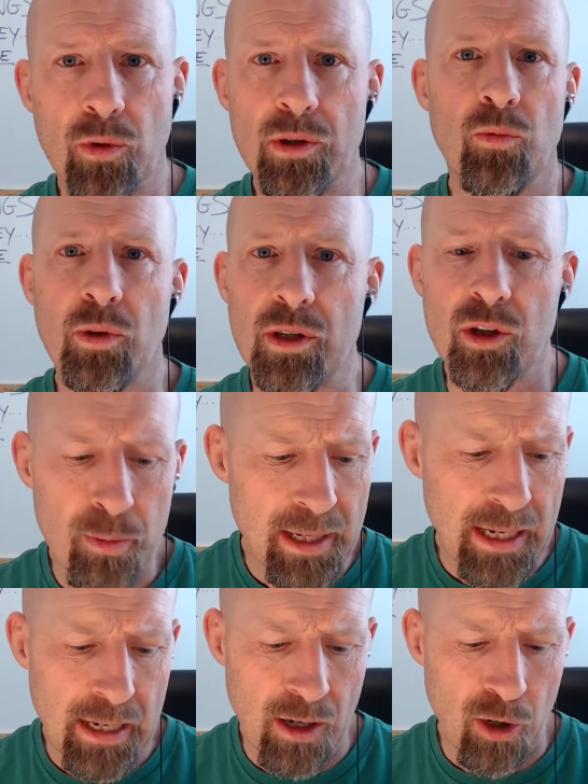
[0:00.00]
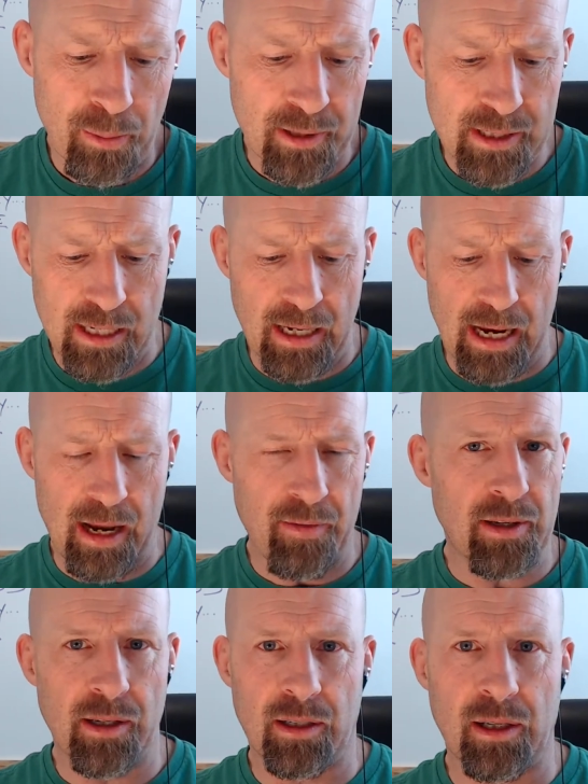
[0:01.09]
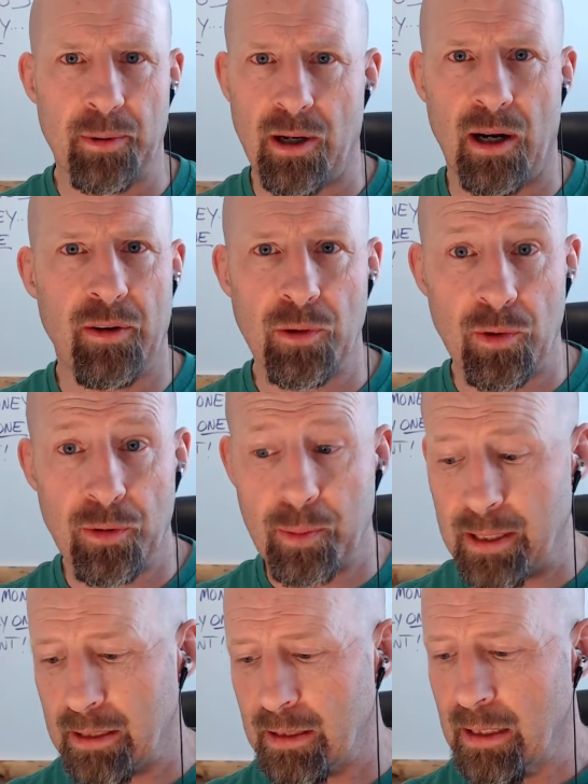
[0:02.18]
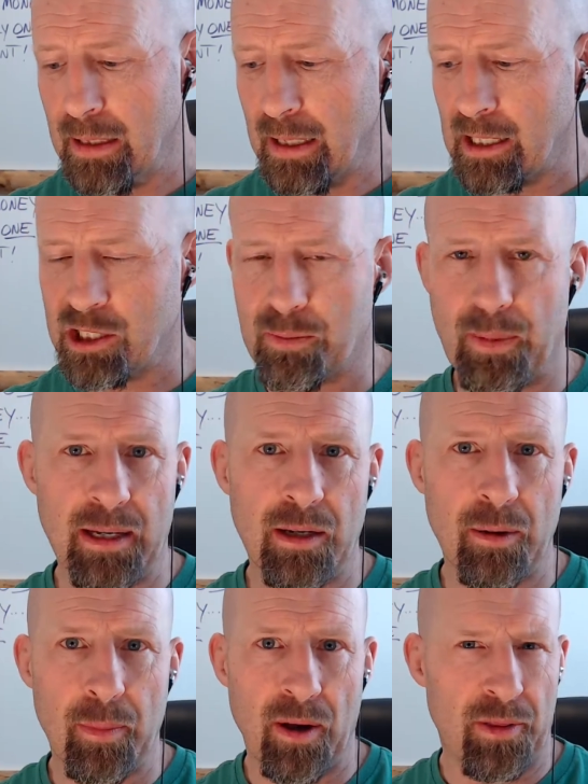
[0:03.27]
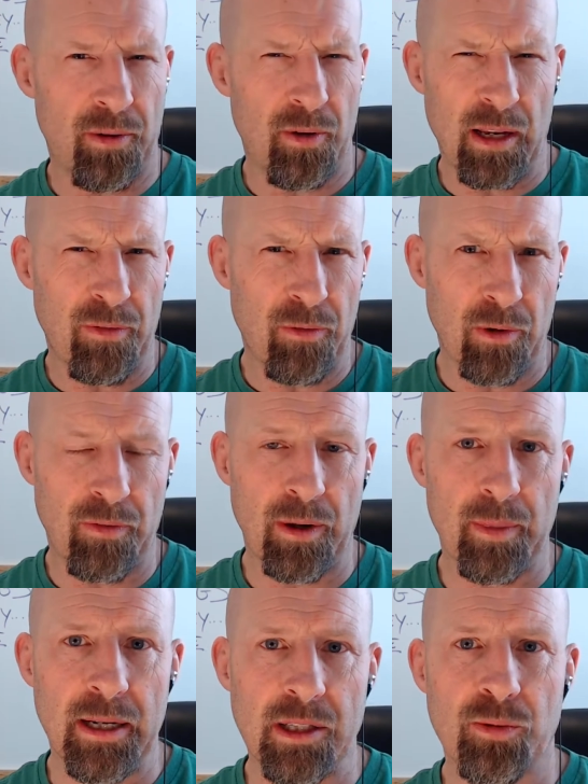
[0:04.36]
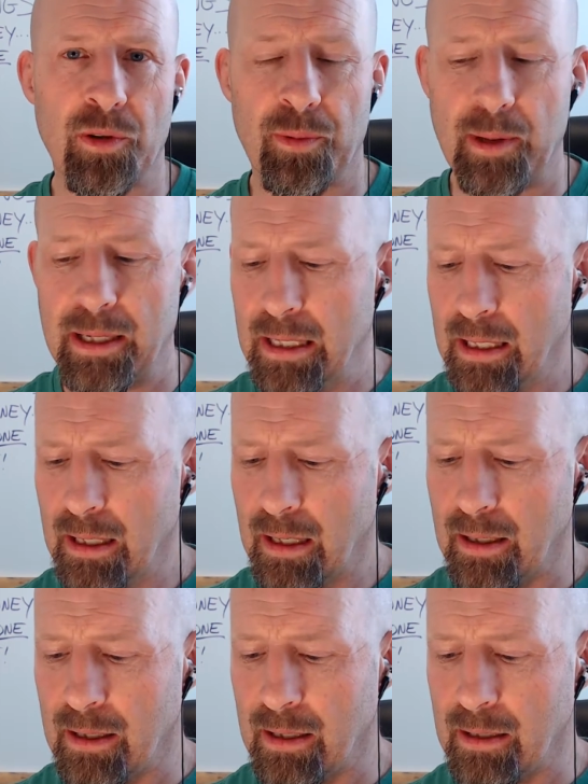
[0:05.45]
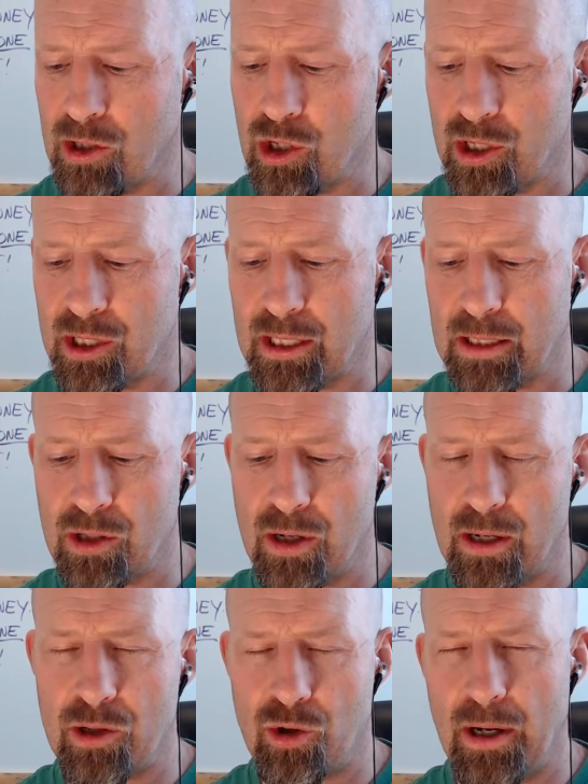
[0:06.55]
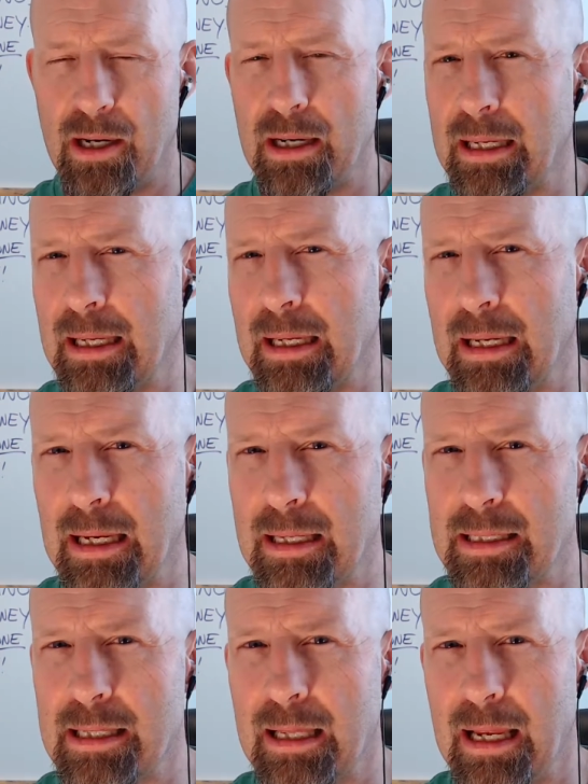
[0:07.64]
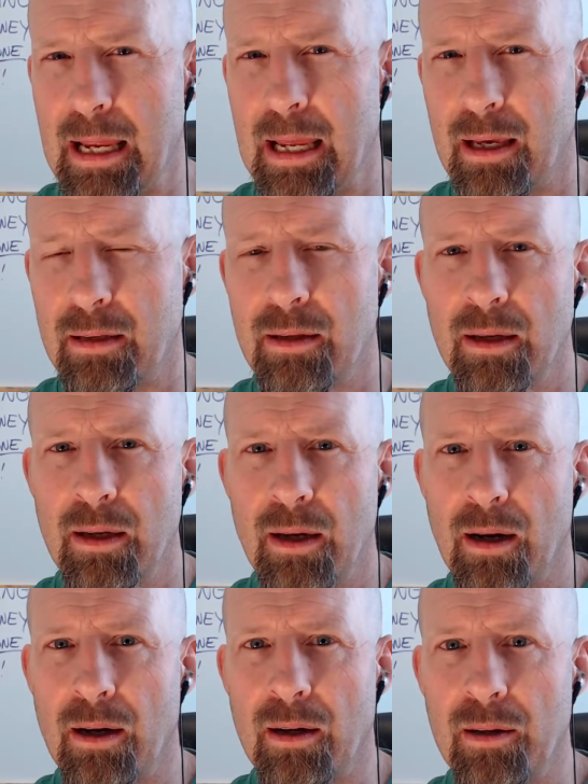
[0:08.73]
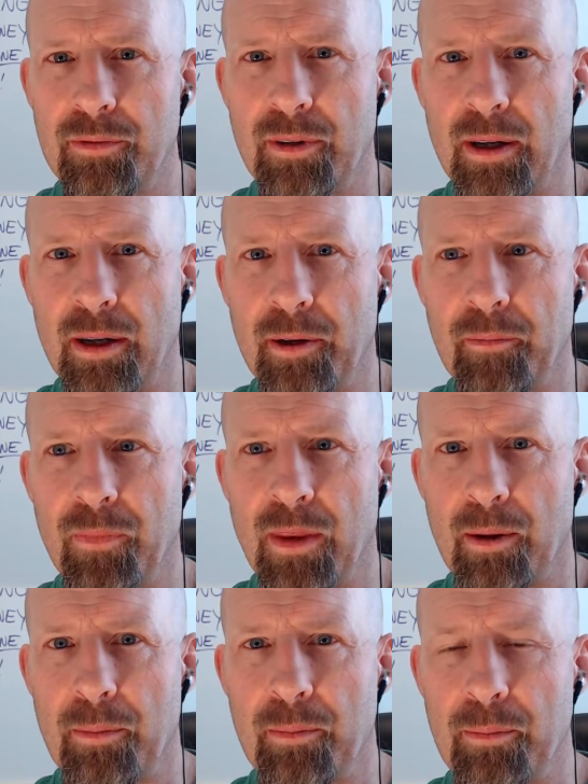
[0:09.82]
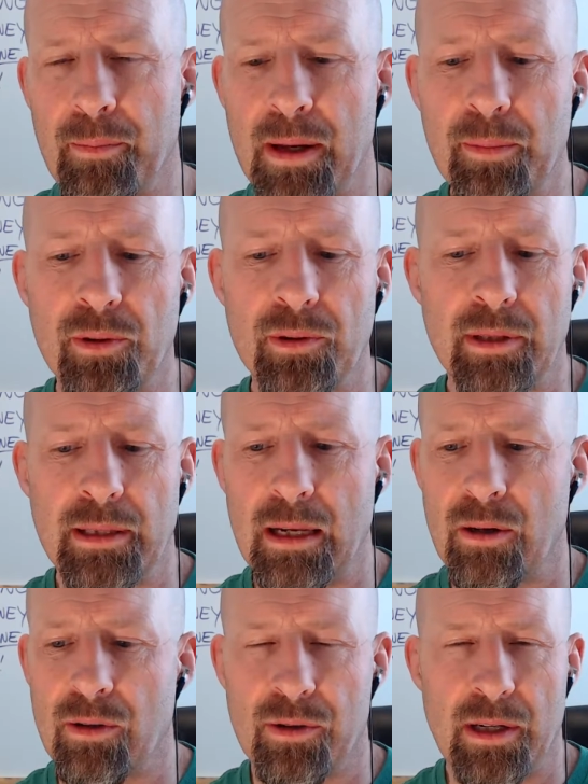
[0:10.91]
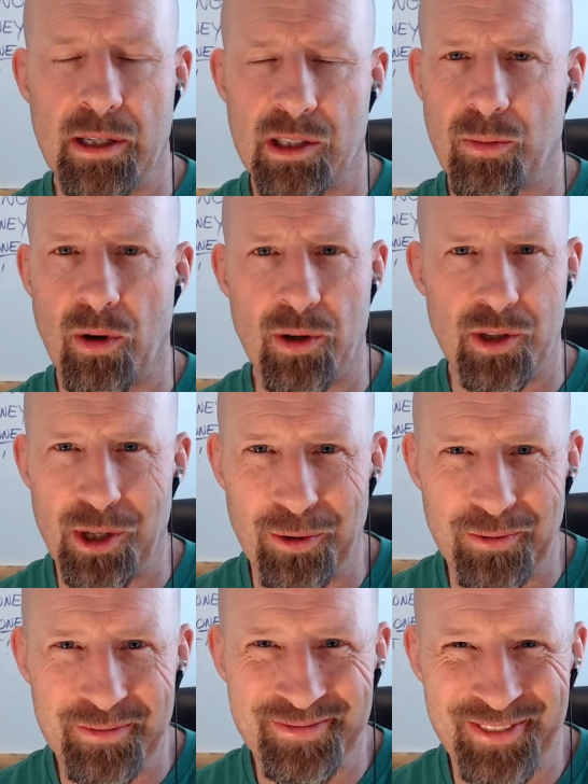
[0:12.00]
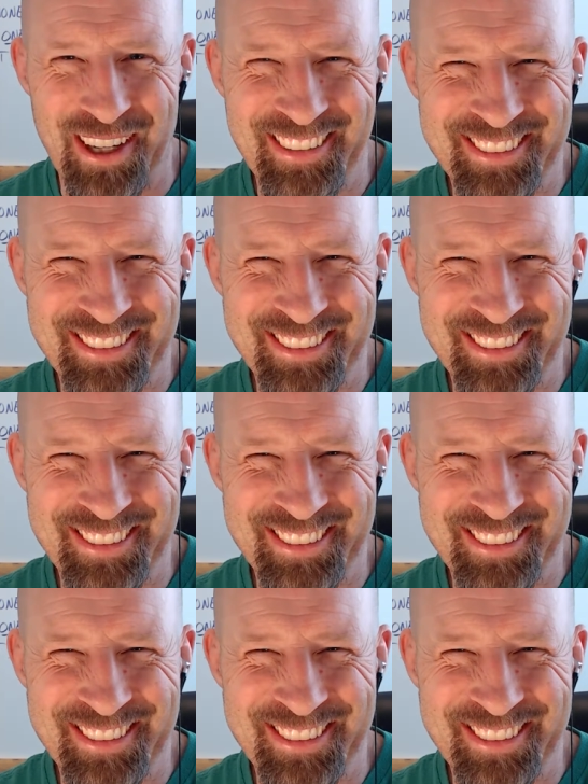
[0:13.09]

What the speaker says: would you be open to having a cup of coffee with me and spending about 30-45 minutes with me, just trying to get into the head of people that are as smart as you, right?